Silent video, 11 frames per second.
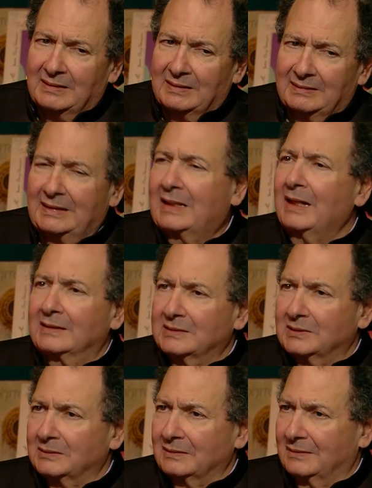They
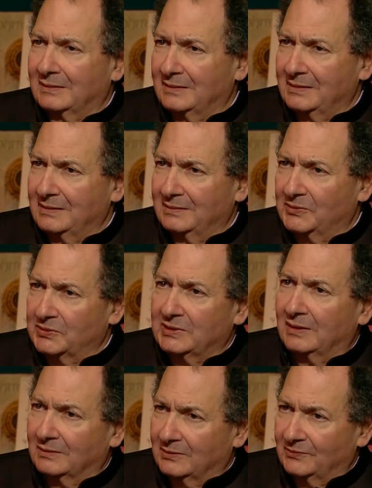cancelled the
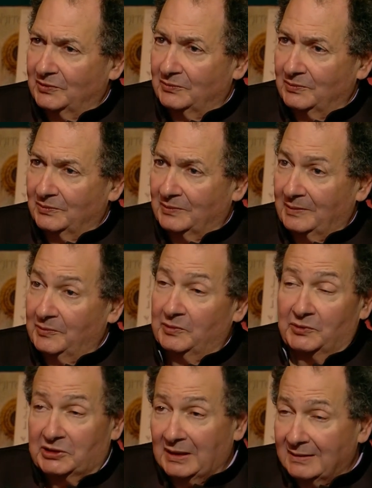result of the tribunal,
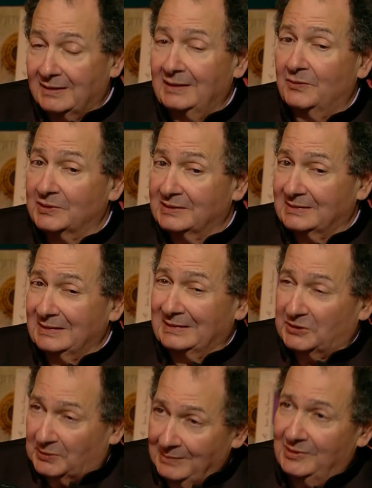which I think was
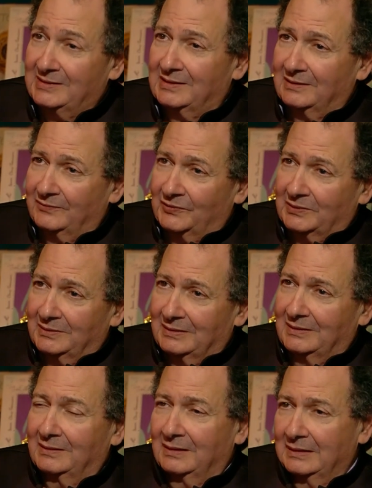extremely significant.
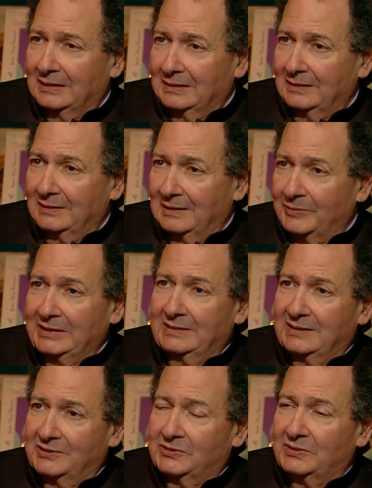In Lebanese
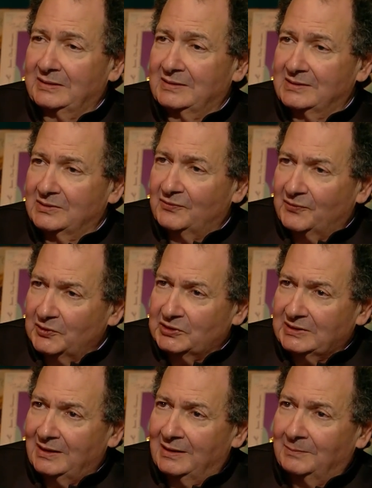history, this is the first
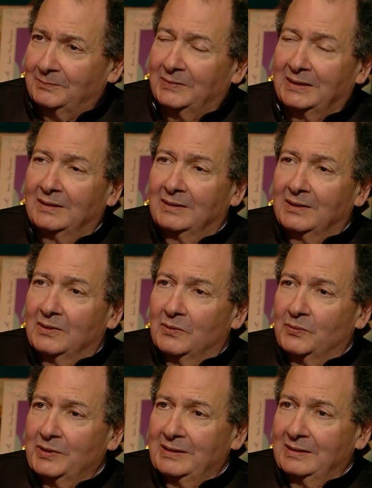time
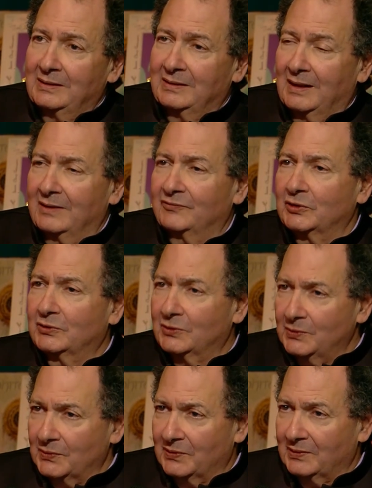we have the
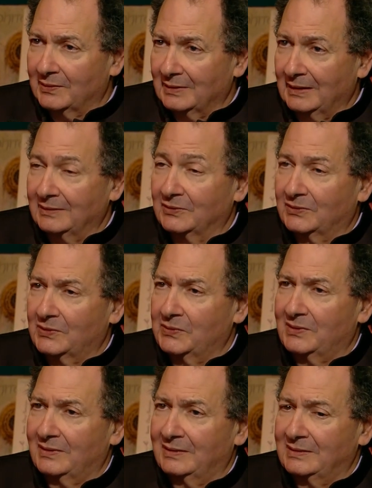truth, and the
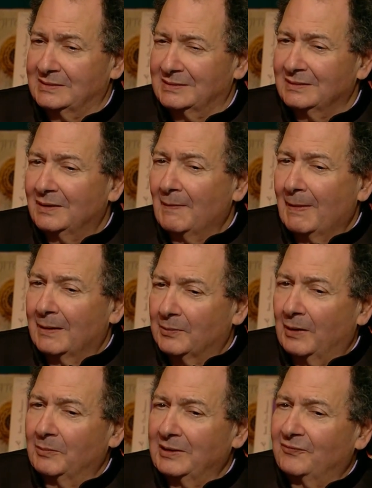truth is
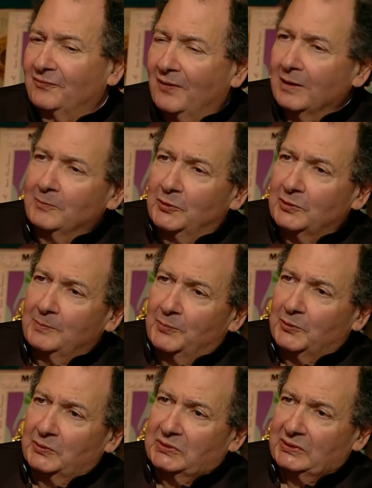probably far more
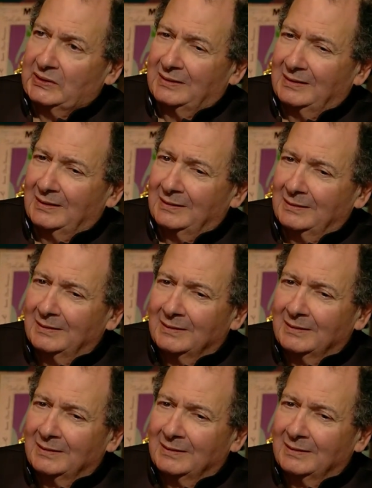important than